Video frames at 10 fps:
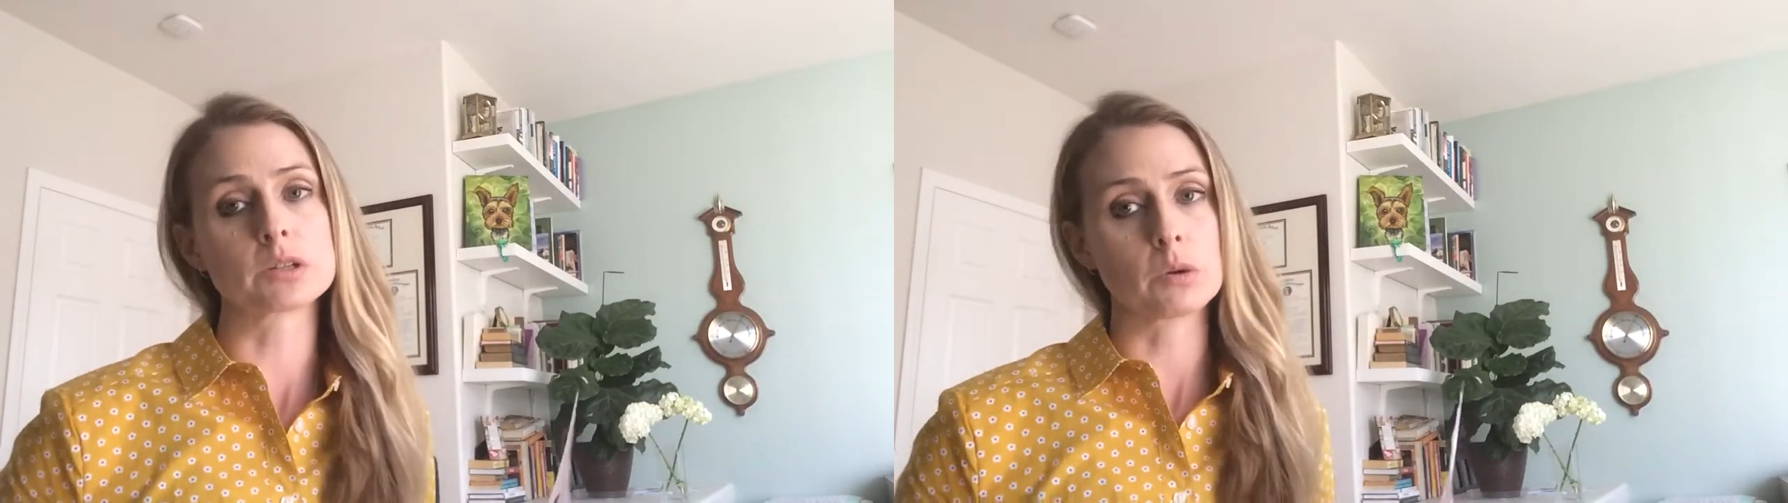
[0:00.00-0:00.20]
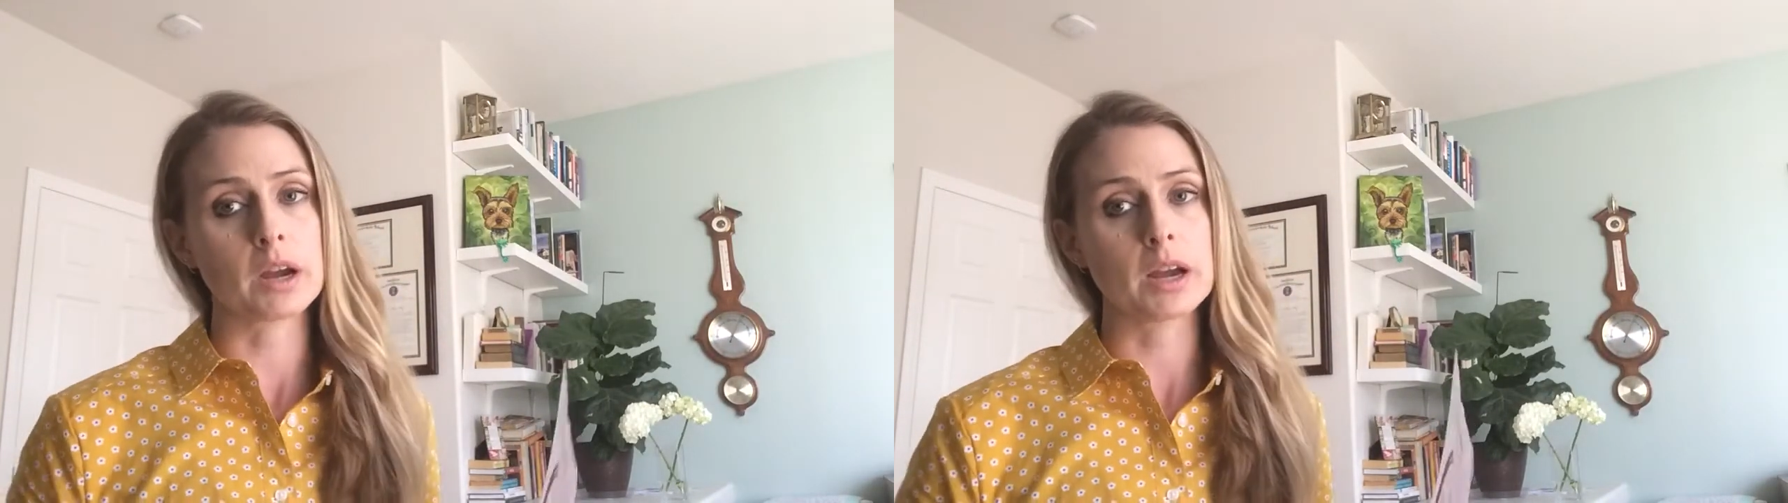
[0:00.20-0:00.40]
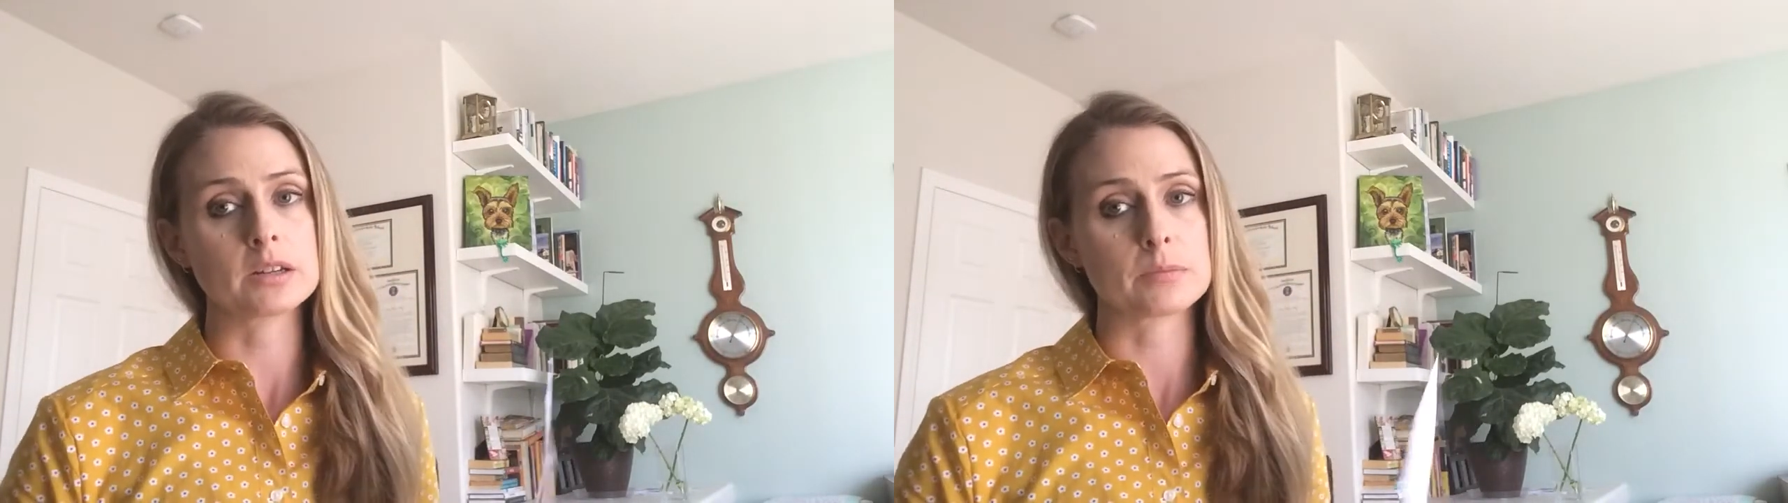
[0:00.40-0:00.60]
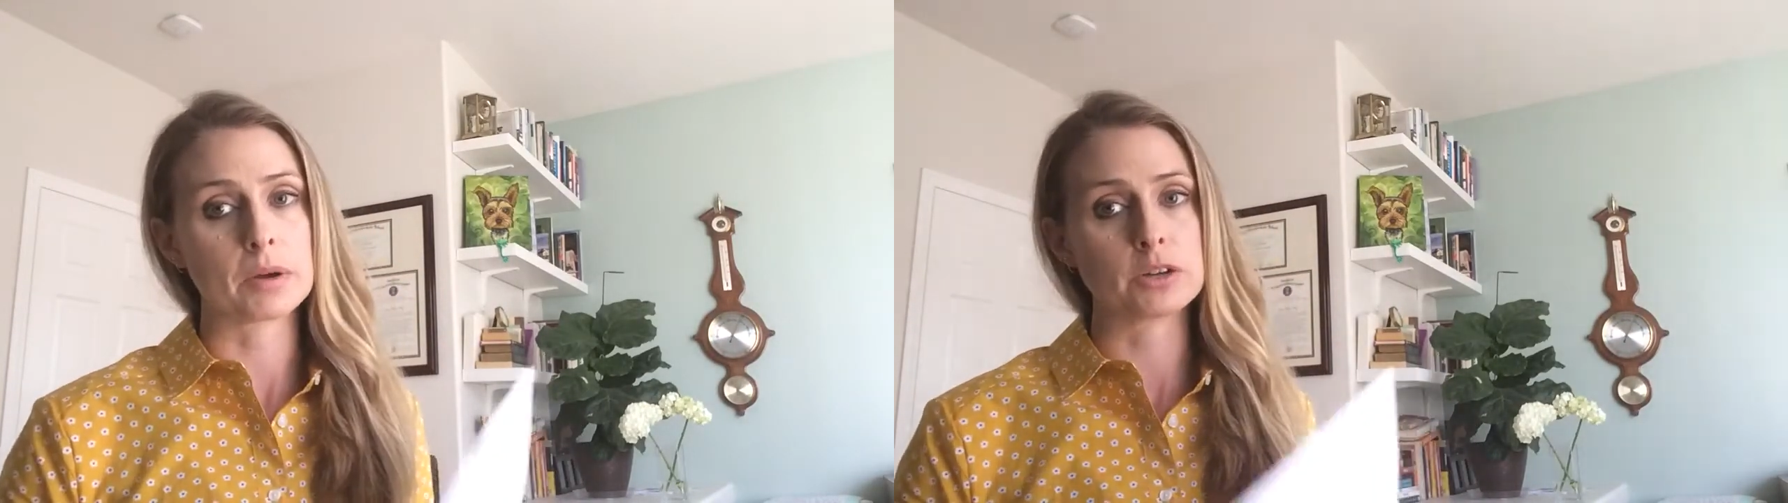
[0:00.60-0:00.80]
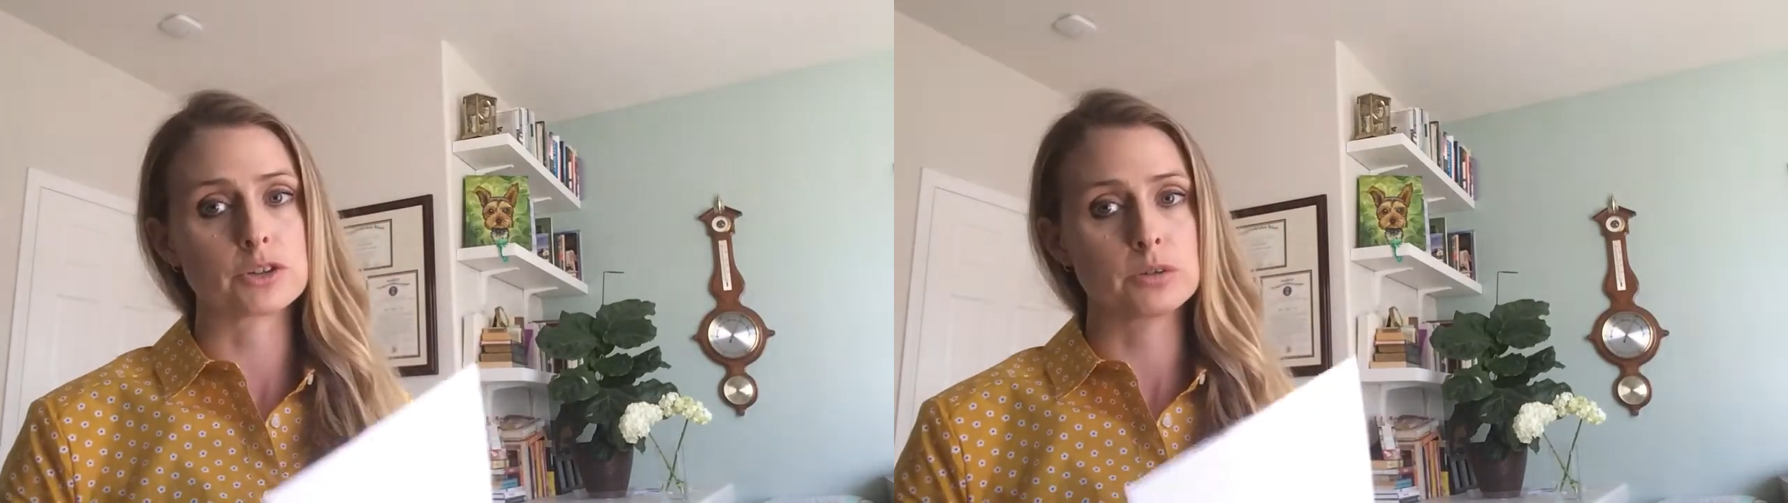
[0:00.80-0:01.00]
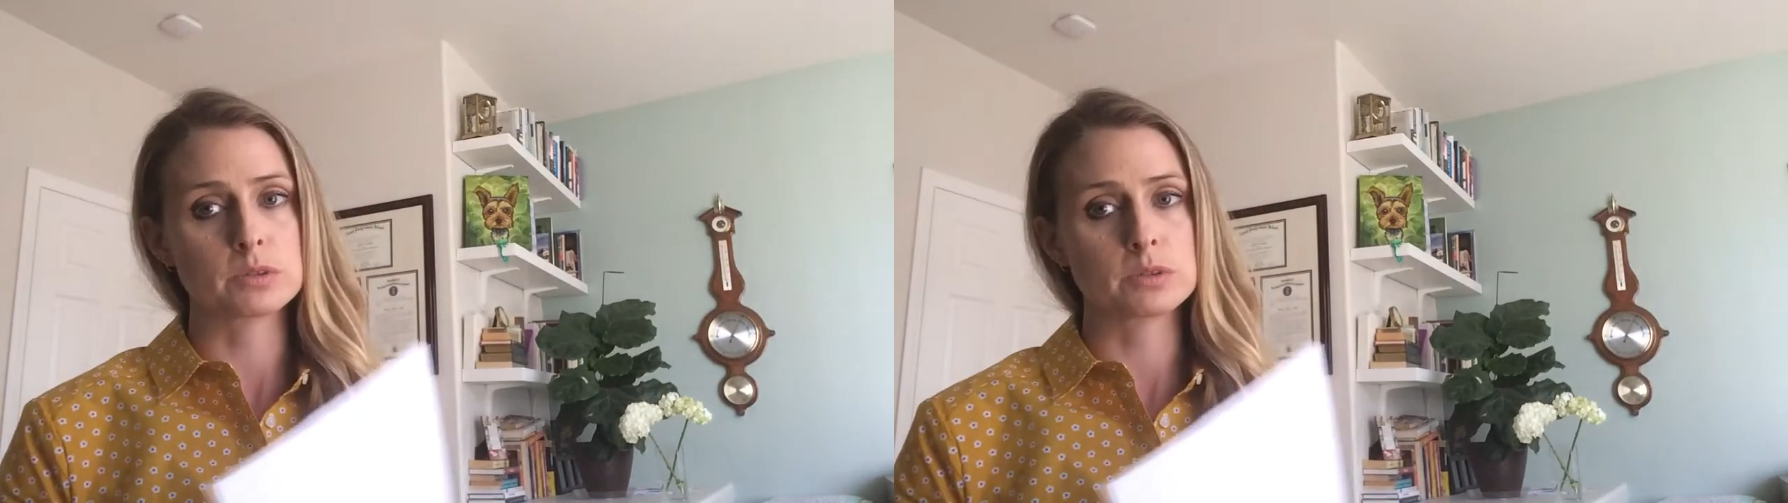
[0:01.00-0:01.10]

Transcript: so I had to punish you,